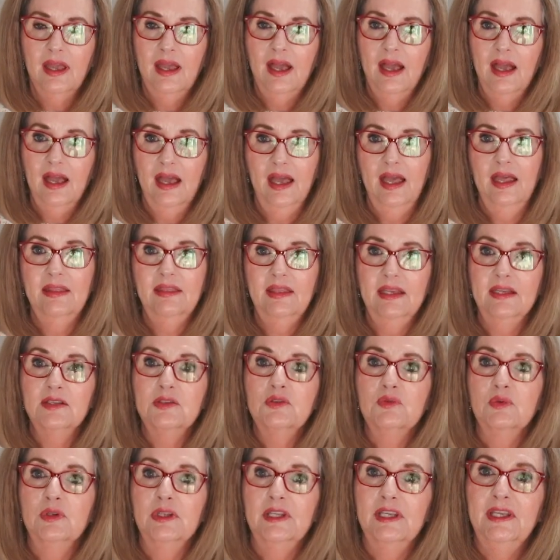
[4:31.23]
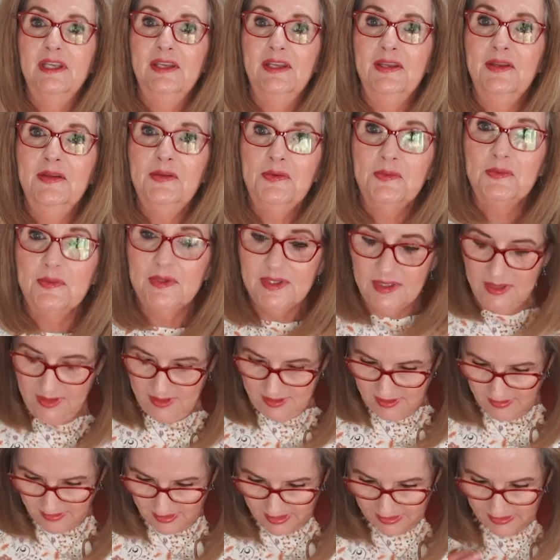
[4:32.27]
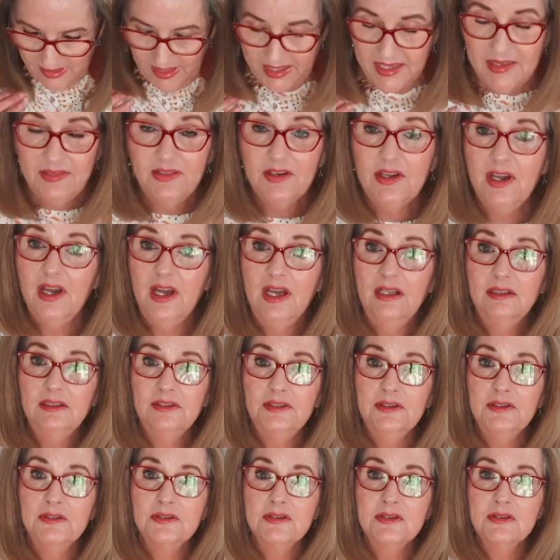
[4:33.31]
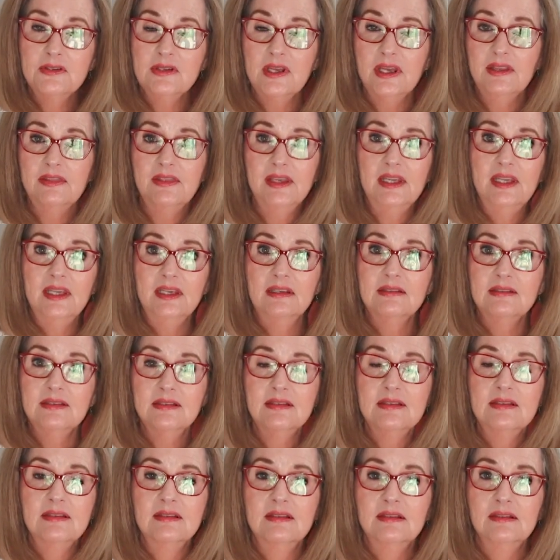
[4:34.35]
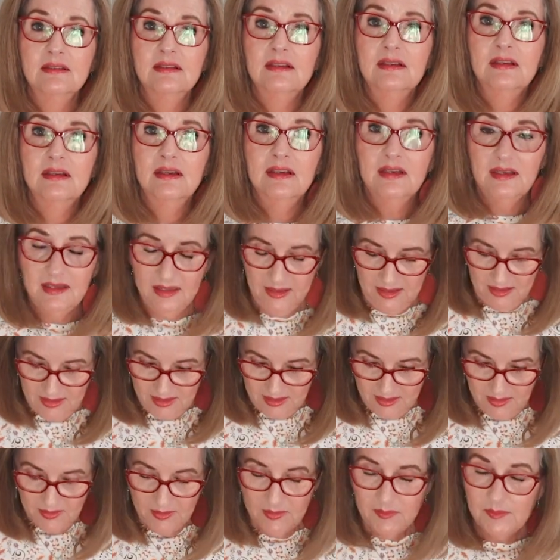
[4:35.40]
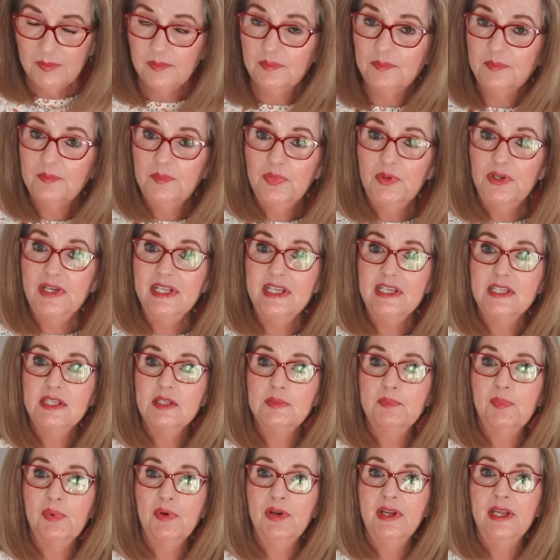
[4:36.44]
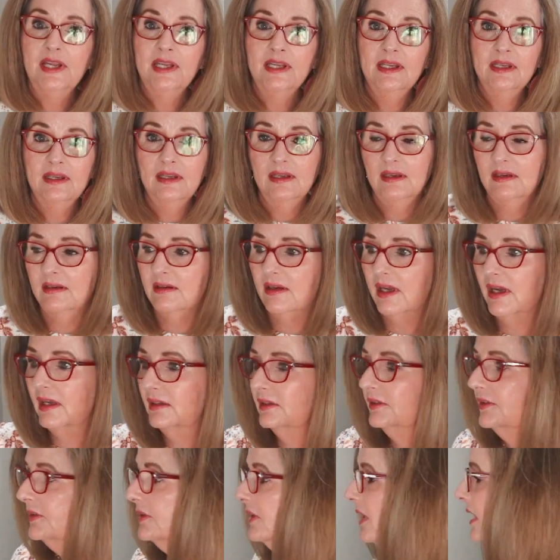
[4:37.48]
I think it's really cute. I like the colors. I think it's pretty spring color.